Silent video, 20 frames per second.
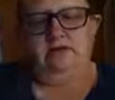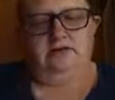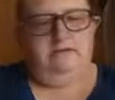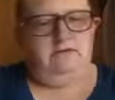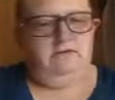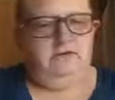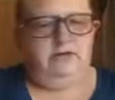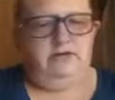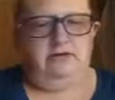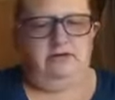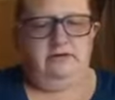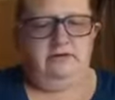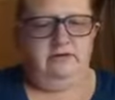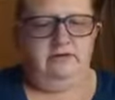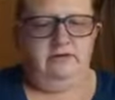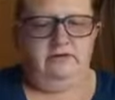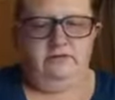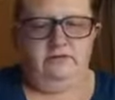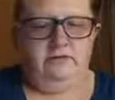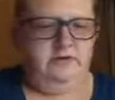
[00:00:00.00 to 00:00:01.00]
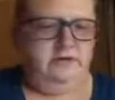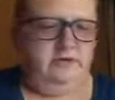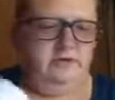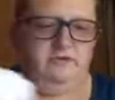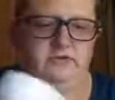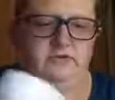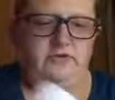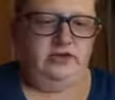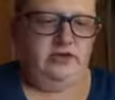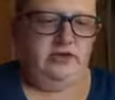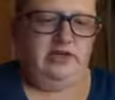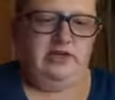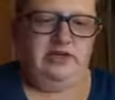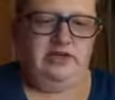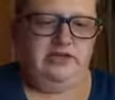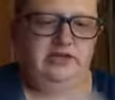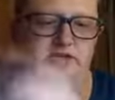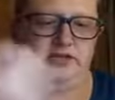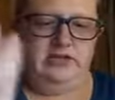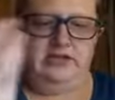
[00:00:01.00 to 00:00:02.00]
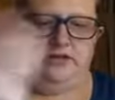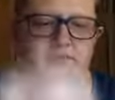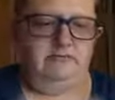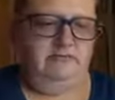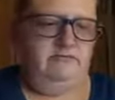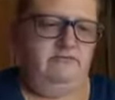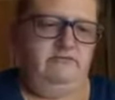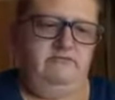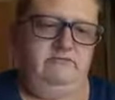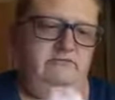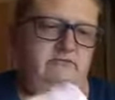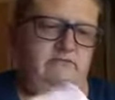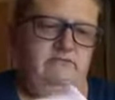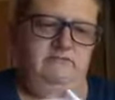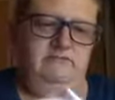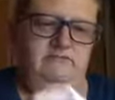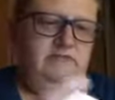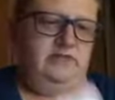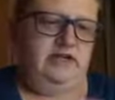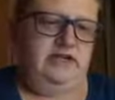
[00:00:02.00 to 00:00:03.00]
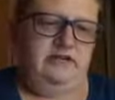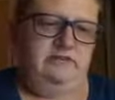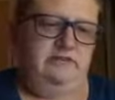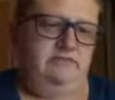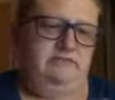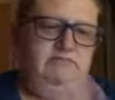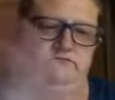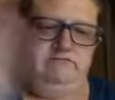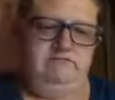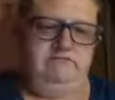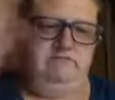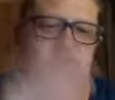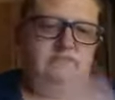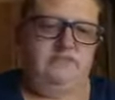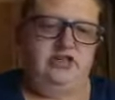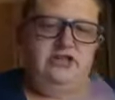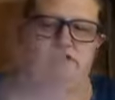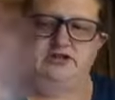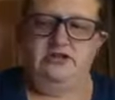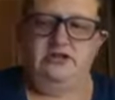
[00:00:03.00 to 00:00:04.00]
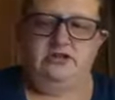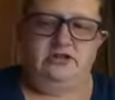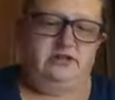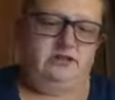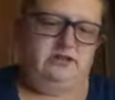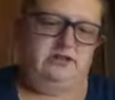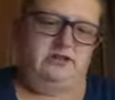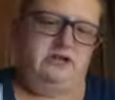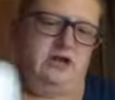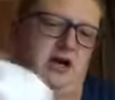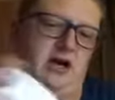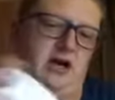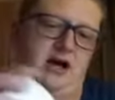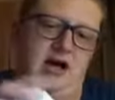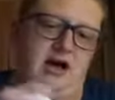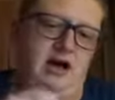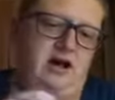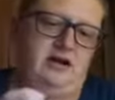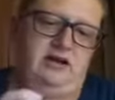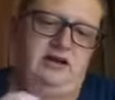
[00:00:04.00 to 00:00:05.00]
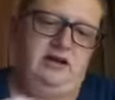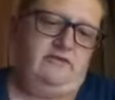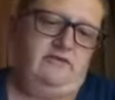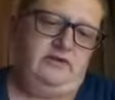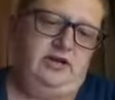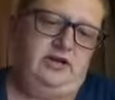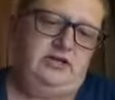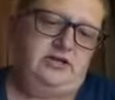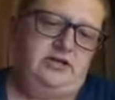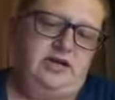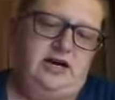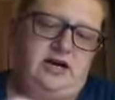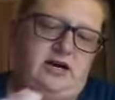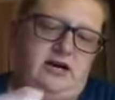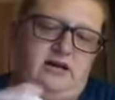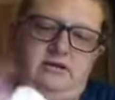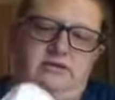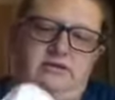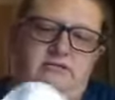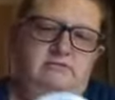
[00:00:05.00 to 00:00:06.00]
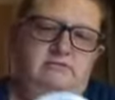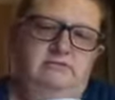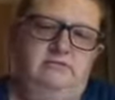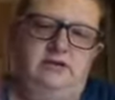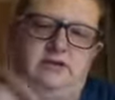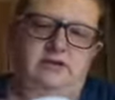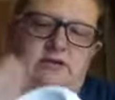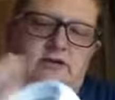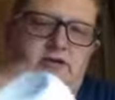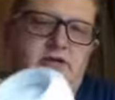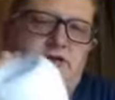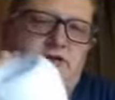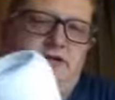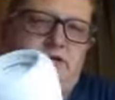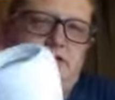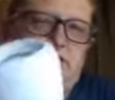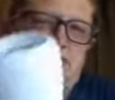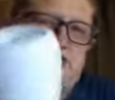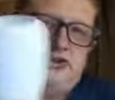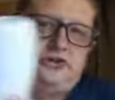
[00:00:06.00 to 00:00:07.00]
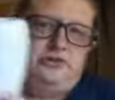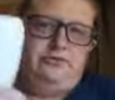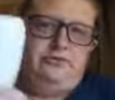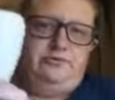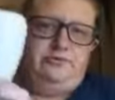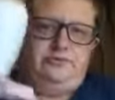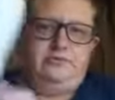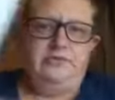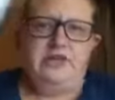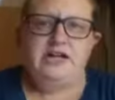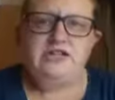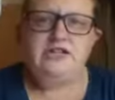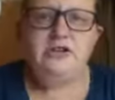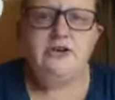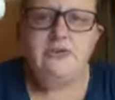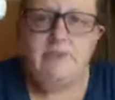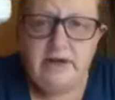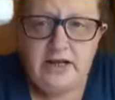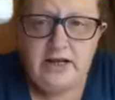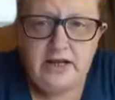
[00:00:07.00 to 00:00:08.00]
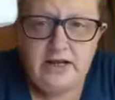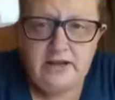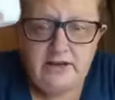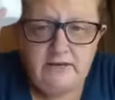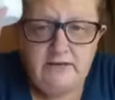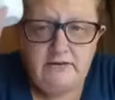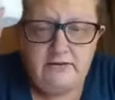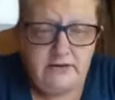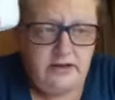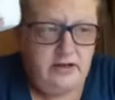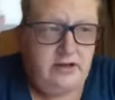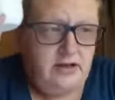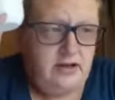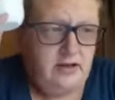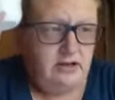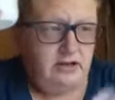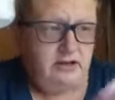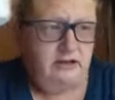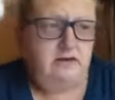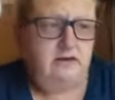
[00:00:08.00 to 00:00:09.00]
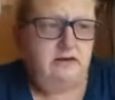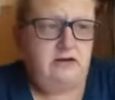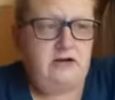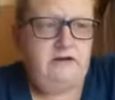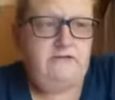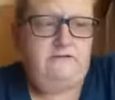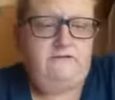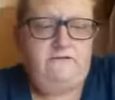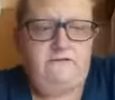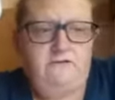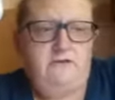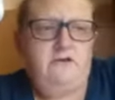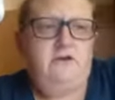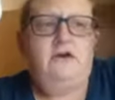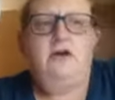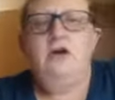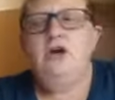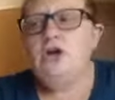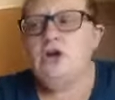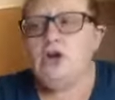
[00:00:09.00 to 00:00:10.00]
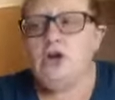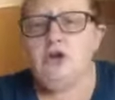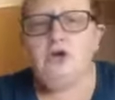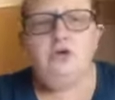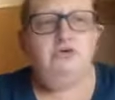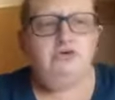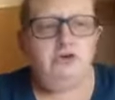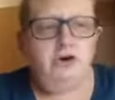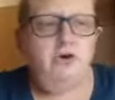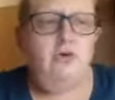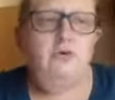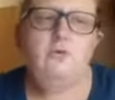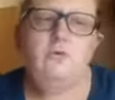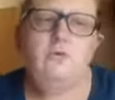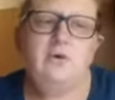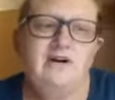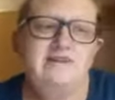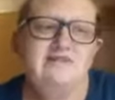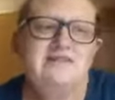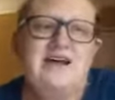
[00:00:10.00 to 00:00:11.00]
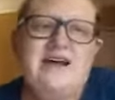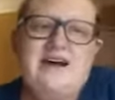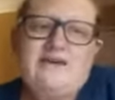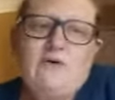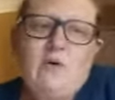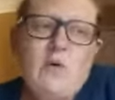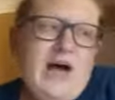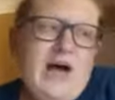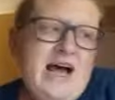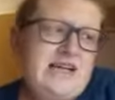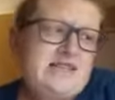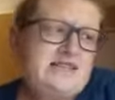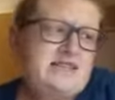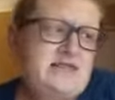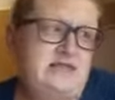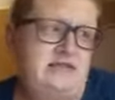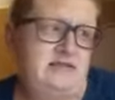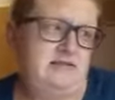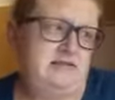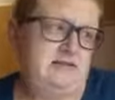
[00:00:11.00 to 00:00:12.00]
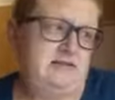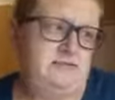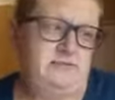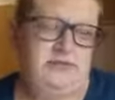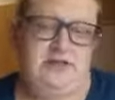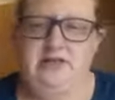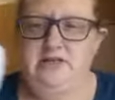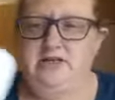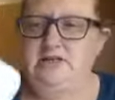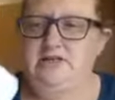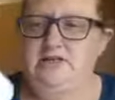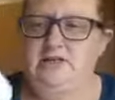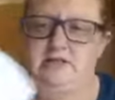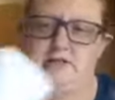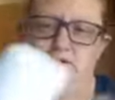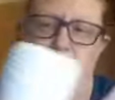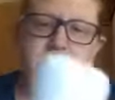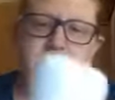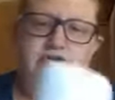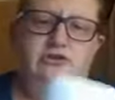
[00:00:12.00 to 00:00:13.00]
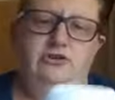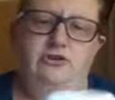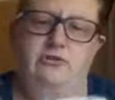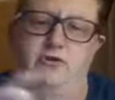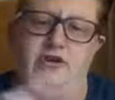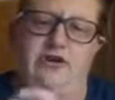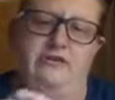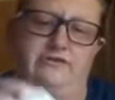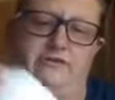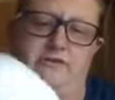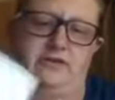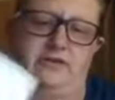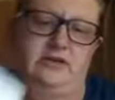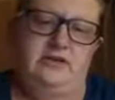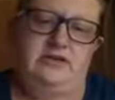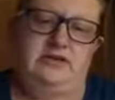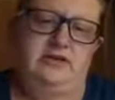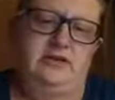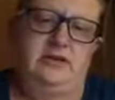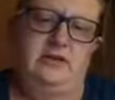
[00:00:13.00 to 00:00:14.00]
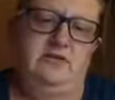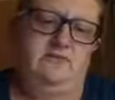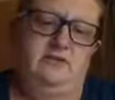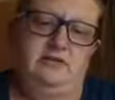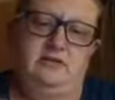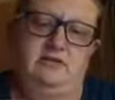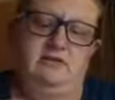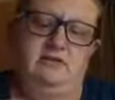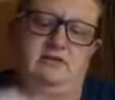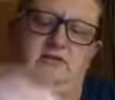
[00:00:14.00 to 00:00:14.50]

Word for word: you know, um, kids can like touch it. It's not hot. It never gets hot. So that's a great thing if you don't want to have a wax it because there's no way for this to even.